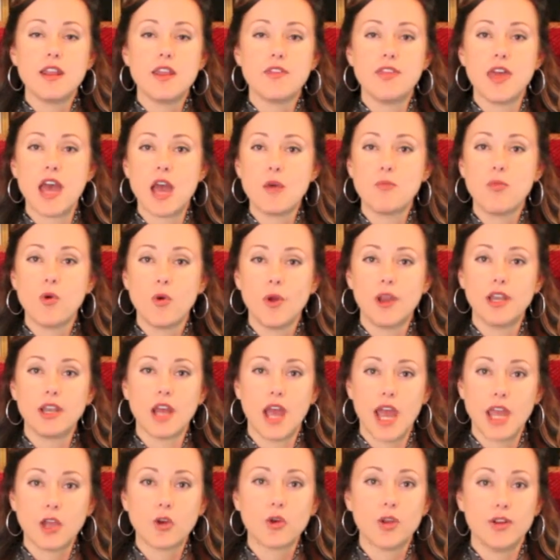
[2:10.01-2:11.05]
And at that
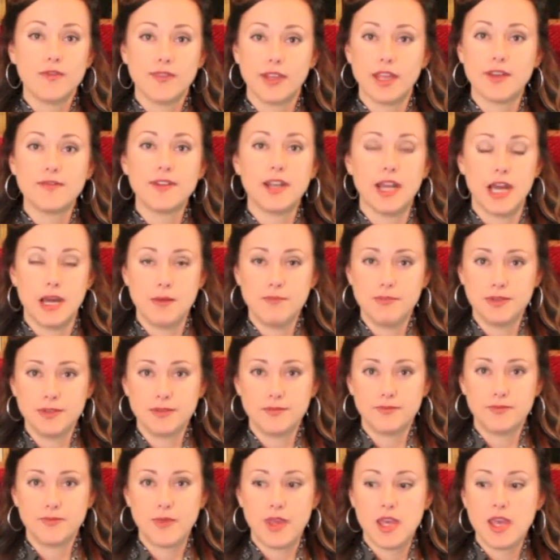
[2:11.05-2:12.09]
point, I could have given
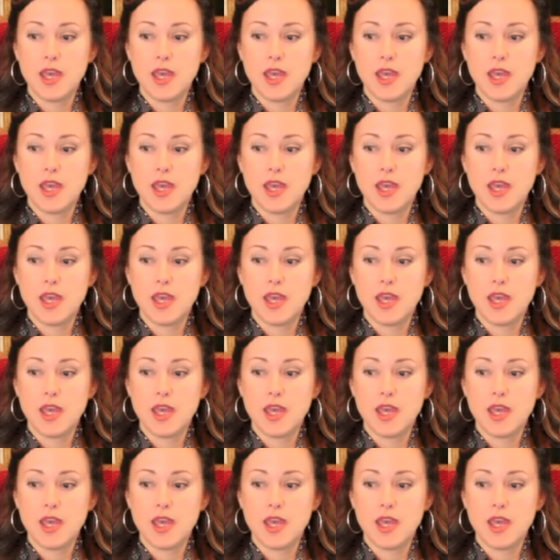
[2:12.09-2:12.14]
up,